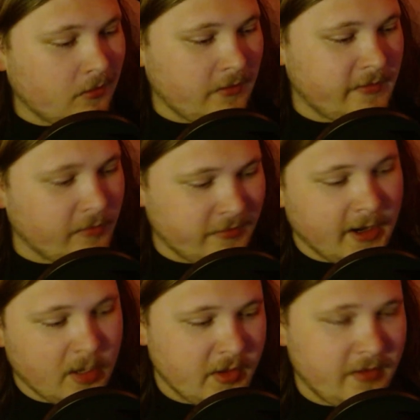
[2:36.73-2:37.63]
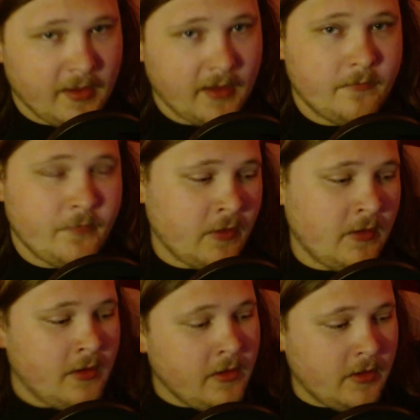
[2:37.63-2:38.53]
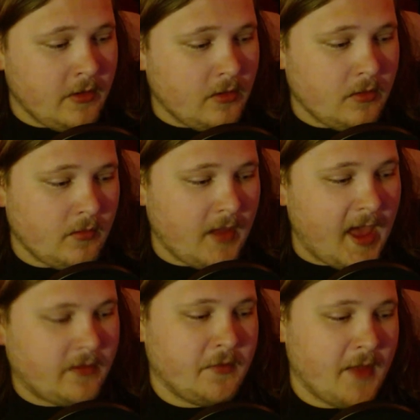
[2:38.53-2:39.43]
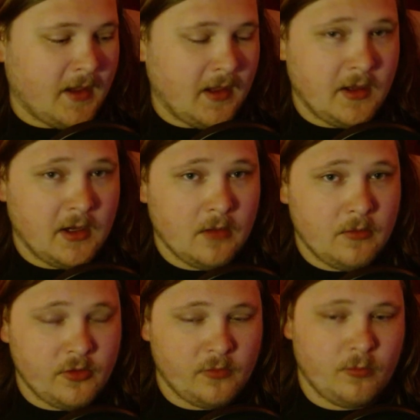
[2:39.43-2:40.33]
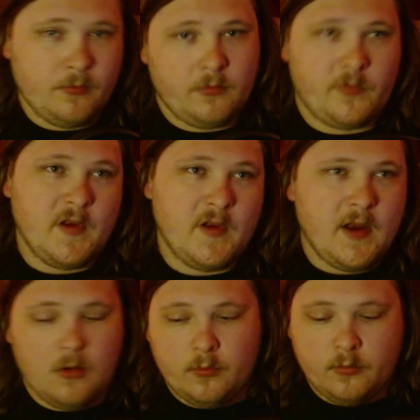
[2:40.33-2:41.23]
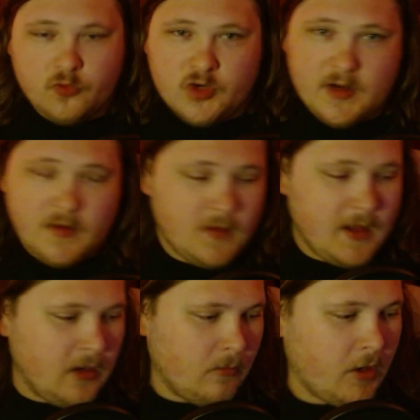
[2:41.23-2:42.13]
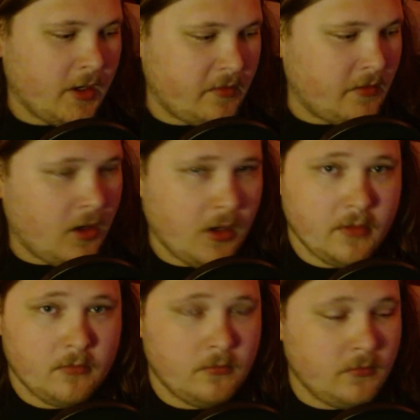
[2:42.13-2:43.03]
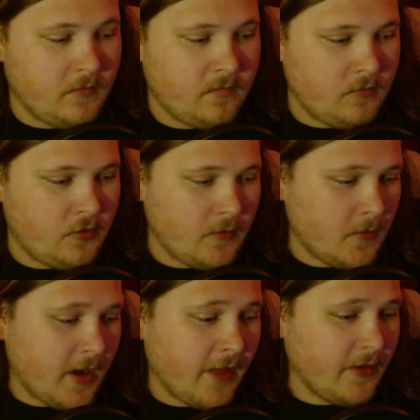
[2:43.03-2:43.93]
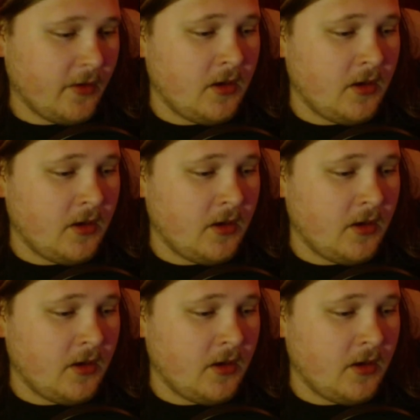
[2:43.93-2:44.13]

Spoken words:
He's not retired, but he's like acting like it. He's just sitting at home drinking his tea and walking his dog and just doing nothing.